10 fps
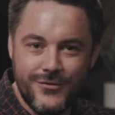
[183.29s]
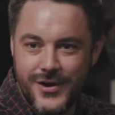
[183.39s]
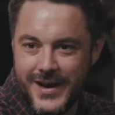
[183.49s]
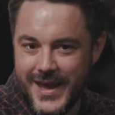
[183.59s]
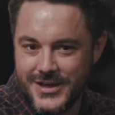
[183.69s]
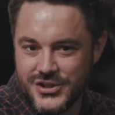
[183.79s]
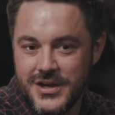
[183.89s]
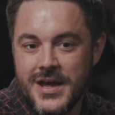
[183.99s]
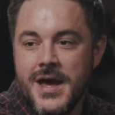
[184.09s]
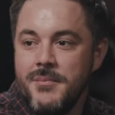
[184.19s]
for a
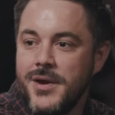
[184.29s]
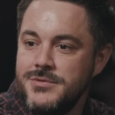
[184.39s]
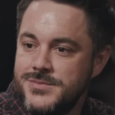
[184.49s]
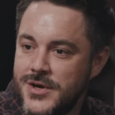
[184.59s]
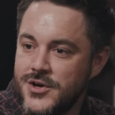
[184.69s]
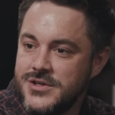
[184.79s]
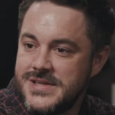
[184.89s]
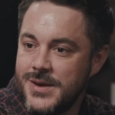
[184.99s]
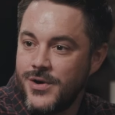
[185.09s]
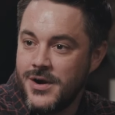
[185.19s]
nation. But it was because
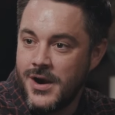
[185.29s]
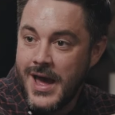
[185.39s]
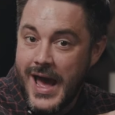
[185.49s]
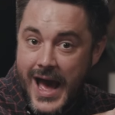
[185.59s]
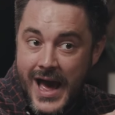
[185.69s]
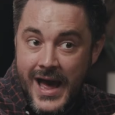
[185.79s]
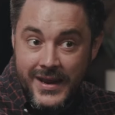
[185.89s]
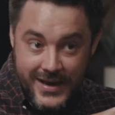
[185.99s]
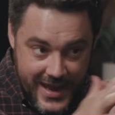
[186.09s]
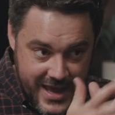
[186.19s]
they were a
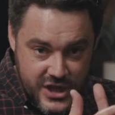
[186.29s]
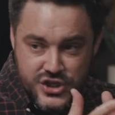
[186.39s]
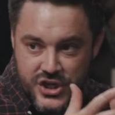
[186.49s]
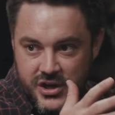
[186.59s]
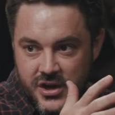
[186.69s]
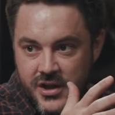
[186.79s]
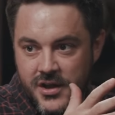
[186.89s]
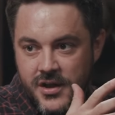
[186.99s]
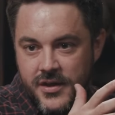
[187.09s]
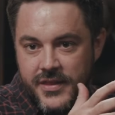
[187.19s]

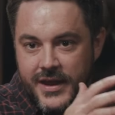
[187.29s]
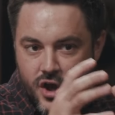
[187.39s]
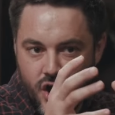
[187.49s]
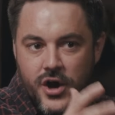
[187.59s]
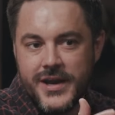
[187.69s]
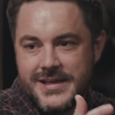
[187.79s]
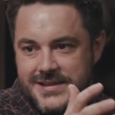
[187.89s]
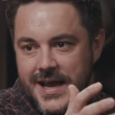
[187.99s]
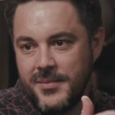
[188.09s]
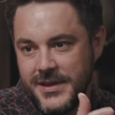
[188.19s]
nation that God
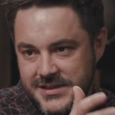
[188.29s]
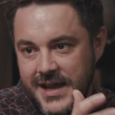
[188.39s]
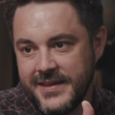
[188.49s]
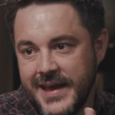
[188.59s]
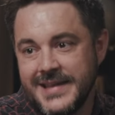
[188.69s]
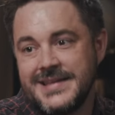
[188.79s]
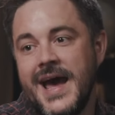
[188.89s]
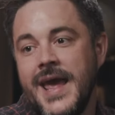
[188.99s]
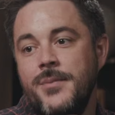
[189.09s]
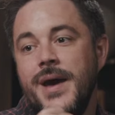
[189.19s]
established at that
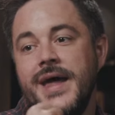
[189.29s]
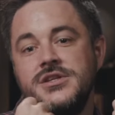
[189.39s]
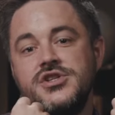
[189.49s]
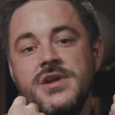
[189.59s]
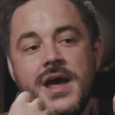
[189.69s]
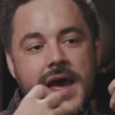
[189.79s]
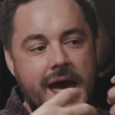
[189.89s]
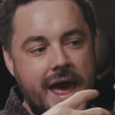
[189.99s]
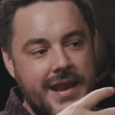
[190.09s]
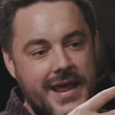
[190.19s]
time.
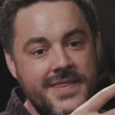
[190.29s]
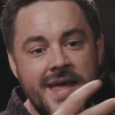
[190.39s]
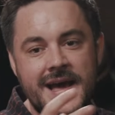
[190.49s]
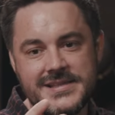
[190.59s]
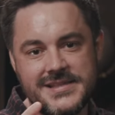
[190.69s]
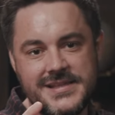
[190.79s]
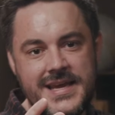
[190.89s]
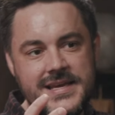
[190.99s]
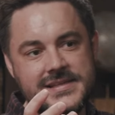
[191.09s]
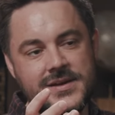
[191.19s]
And in that
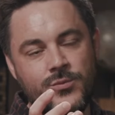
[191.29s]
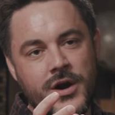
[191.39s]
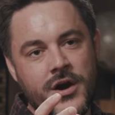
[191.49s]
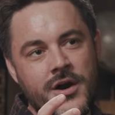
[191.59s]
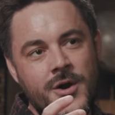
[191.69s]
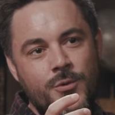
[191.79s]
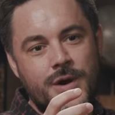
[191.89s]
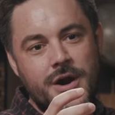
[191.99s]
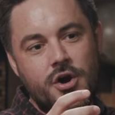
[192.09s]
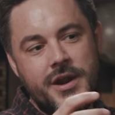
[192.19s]
season
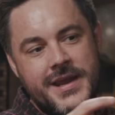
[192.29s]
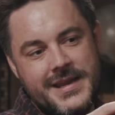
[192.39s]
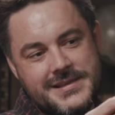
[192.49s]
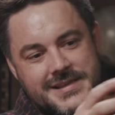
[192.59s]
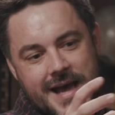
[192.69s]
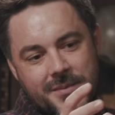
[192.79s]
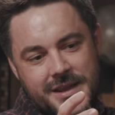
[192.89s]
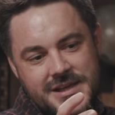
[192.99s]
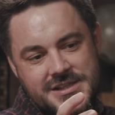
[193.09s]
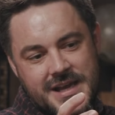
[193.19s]
where God had
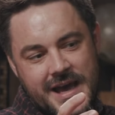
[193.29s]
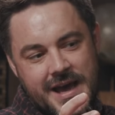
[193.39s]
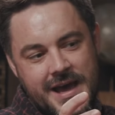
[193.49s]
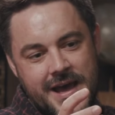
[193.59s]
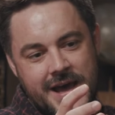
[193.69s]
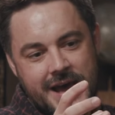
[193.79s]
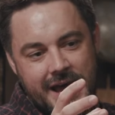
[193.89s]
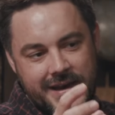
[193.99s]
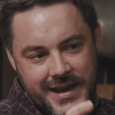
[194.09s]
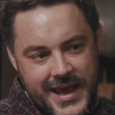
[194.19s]
established a
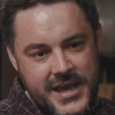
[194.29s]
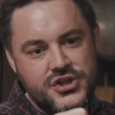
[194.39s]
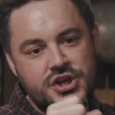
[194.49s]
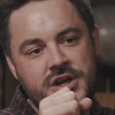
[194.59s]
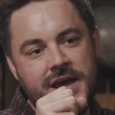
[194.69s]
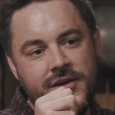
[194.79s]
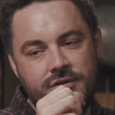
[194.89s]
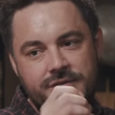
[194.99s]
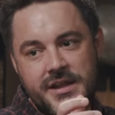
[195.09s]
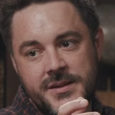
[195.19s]
nation and
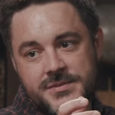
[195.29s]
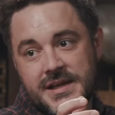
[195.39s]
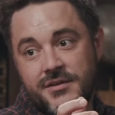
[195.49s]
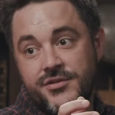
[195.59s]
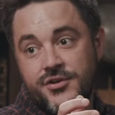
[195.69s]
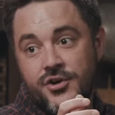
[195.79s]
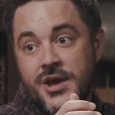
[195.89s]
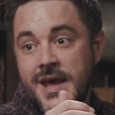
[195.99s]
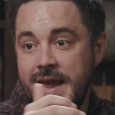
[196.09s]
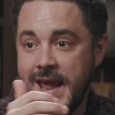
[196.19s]
revealed himself through,
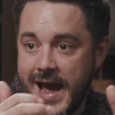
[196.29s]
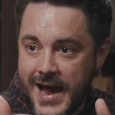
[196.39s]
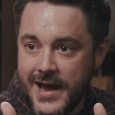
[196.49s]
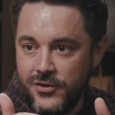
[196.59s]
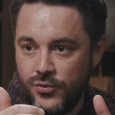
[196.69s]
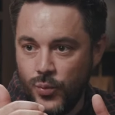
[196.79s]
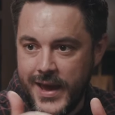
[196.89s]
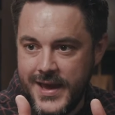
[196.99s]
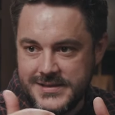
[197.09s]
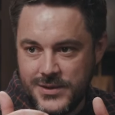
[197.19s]
he had
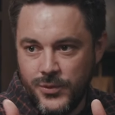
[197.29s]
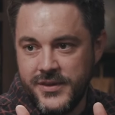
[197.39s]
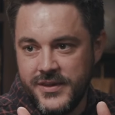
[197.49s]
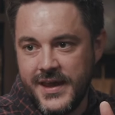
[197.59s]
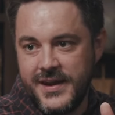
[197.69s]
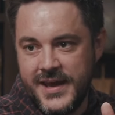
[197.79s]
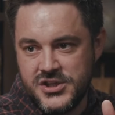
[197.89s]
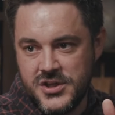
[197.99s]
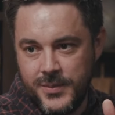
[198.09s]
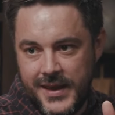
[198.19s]
ways he wanted that
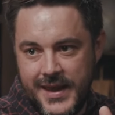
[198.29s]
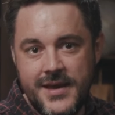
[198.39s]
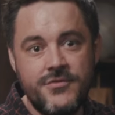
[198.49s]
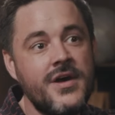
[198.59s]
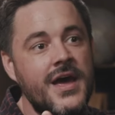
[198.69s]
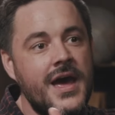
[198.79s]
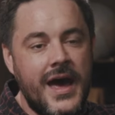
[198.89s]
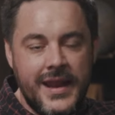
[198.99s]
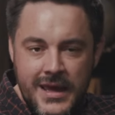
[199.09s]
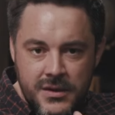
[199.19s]
nation to behave.
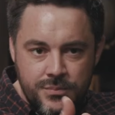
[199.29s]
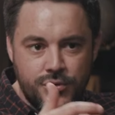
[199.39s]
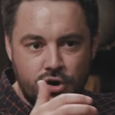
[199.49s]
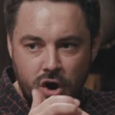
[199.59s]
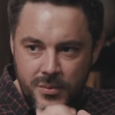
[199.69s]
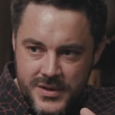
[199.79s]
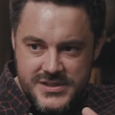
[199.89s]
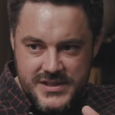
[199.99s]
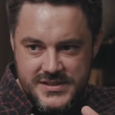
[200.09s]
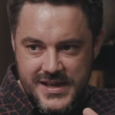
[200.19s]
Mm-hmm. And he had
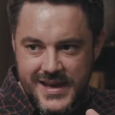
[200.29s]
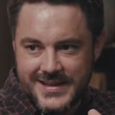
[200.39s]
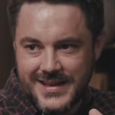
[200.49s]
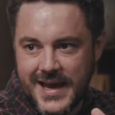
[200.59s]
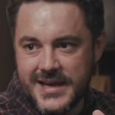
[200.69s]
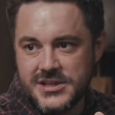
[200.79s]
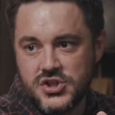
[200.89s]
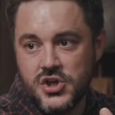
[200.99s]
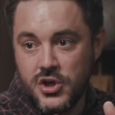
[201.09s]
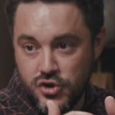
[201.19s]
promises then
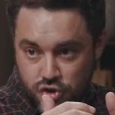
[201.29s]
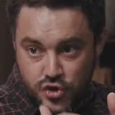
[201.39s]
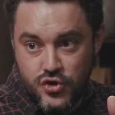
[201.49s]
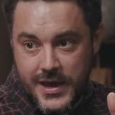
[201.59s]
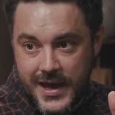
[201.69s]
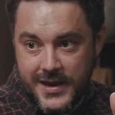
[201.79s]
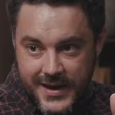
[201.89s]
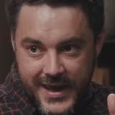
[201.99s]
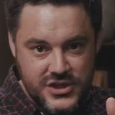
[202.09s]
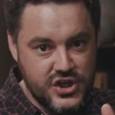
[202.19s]
attached to that
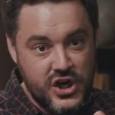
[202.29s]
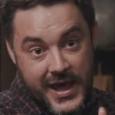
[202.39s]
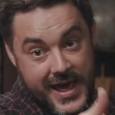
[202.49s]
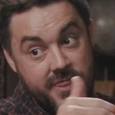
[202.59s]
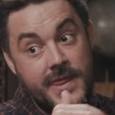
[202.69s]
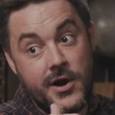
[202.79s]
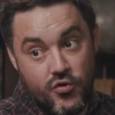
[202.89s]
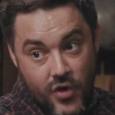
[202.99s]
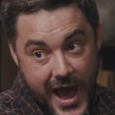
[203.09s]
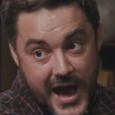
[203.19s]
nation in
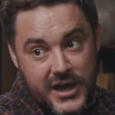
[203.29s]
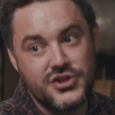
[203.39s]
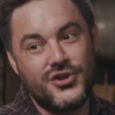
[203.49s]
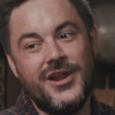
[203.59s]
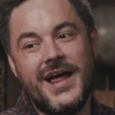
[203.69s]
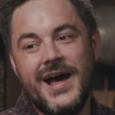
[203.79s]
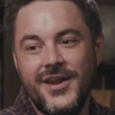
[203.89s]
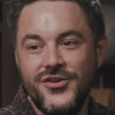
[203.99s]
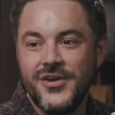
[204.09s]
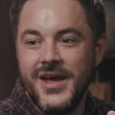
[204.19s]
their actual
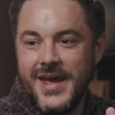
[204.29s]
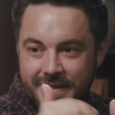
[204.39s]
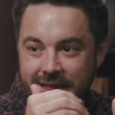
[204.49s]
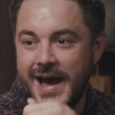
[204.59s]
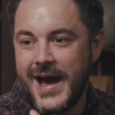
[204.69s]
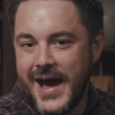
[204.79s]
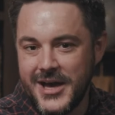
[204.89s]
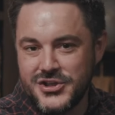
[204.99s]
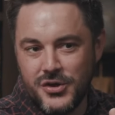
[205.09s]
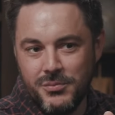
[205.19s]
land, in that
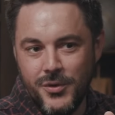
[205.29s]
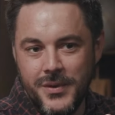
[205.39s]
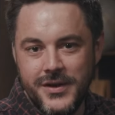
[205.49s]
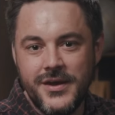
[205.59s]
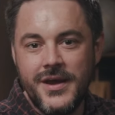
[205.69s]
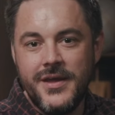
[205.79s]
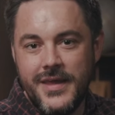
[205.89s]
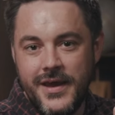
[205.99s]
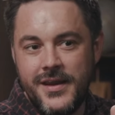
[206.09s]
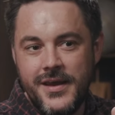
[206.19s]
actual moment,
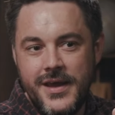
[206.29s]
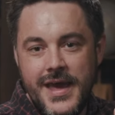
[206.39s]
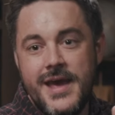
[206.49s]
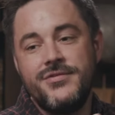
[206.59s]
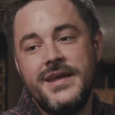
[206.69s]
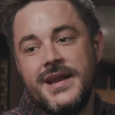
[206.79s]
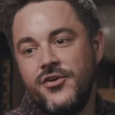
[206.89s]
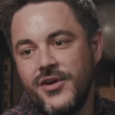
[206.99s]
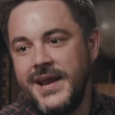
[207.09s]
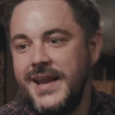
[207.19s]
that if they
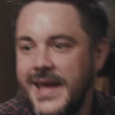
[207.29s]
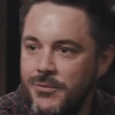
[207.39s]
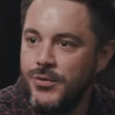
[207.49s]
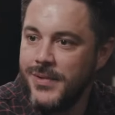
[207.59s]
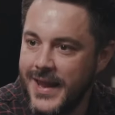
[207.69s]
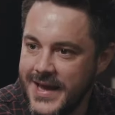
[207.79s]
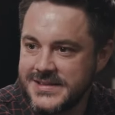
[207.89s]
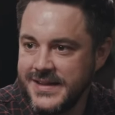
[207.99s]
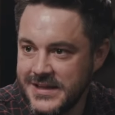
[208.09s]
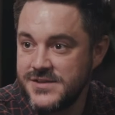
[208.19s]
did right, he would
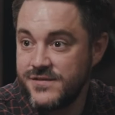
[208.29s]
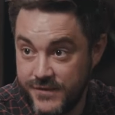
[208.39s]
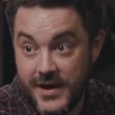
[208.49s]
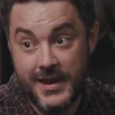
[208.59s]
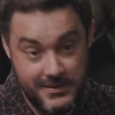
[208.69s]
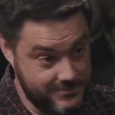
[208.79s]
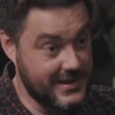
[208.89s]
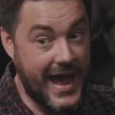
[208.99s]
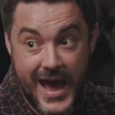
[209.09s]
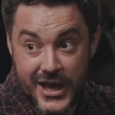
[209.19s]
bless in this very
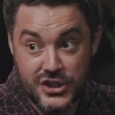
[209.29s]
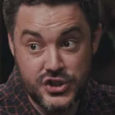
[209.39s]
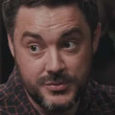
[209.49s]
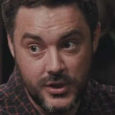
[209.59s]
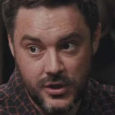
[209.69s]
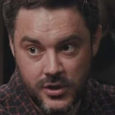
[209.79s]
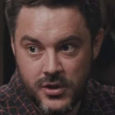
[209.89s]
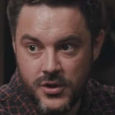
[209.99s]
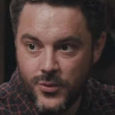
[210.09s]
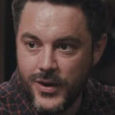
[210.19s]
tangible
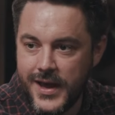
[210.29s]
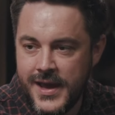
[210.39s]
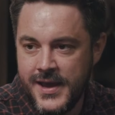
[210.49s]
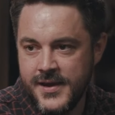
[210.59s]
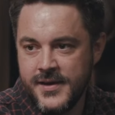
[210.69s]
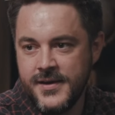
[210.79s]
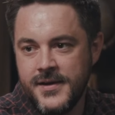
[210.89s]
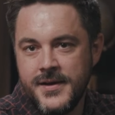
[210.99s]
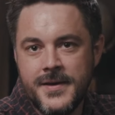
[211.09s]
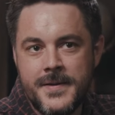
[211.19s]
way.
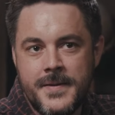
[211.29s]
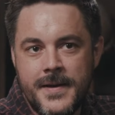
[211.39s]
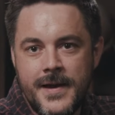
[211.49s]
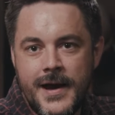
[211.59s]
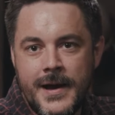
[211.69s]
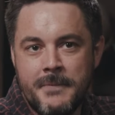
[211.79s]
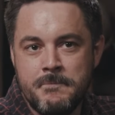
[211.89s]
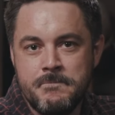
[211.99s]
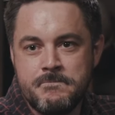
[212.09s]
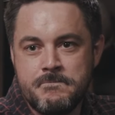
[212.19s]

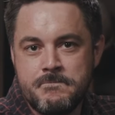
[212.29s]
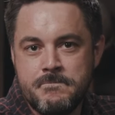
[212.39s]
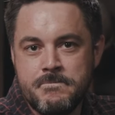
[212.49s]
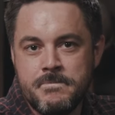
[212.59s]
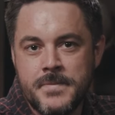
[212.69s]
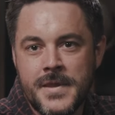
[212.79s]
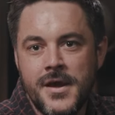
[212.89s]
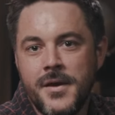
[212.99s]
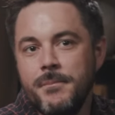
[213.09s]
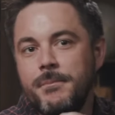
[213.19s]

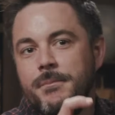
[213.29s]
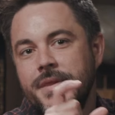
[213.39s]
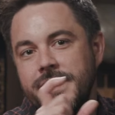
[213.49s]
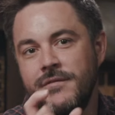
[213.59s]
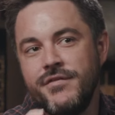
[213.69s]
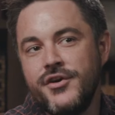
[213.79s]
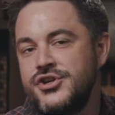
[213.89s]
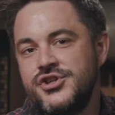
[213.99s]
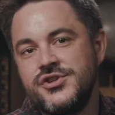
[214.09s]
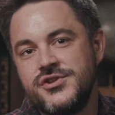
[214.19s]
But the
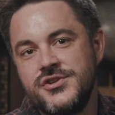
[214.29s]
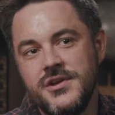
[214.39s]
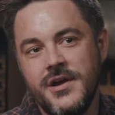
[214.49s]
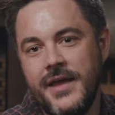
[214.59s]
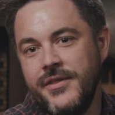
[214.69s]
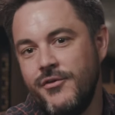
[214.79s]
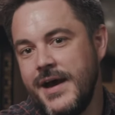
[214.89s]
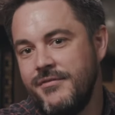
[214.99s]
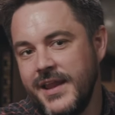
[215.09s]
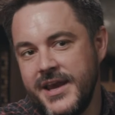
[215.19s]
first and the
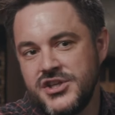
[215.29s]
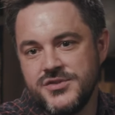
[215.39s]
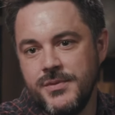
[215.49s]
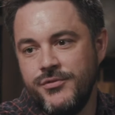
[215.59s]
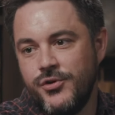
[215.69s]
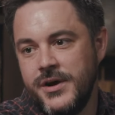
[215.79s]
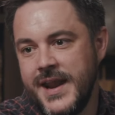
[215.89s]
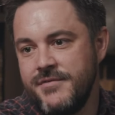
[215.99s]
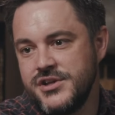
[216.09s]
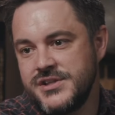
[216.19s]
revelations before
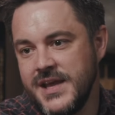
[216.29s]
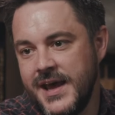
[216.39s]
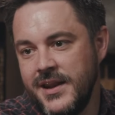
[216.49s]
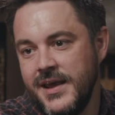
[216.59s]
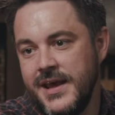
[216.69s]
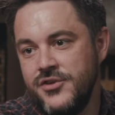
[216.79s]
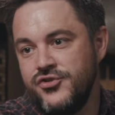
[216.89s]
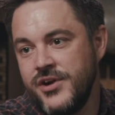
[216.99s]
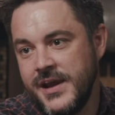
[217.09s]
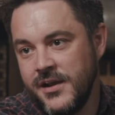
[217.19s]
never said,
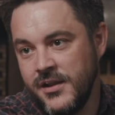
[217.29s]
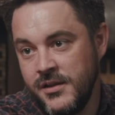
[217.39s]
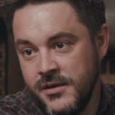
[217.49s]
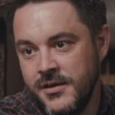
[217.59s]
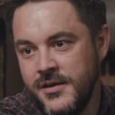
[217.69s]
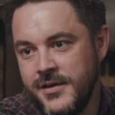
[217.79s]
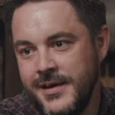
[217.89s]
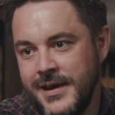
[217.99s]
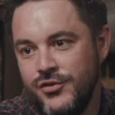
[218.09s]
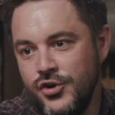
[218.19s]
Israel,
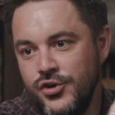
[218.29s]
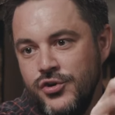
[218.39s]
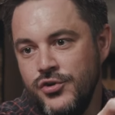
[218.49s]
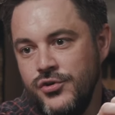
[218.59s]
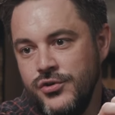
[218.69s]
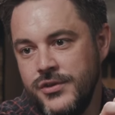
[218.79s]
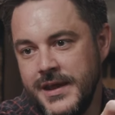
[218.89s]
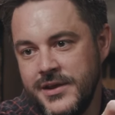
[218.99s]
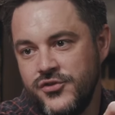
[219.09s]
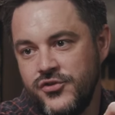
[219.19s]
if you do
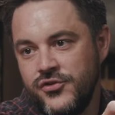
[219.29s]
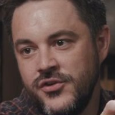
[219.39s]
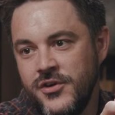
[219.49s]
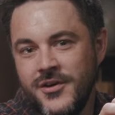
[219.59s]
this